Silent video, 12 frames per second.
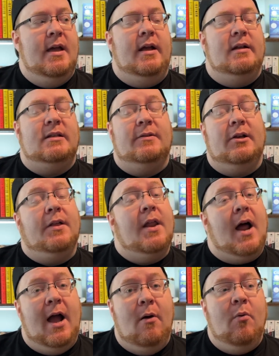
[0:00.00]
It's something that
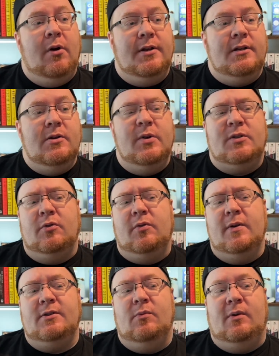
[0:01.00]
I want to do. It's one
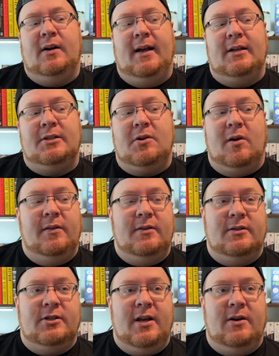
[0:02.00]
reason why I started
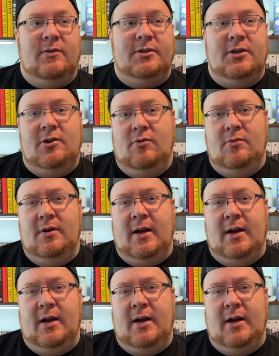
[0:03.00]
this channel too,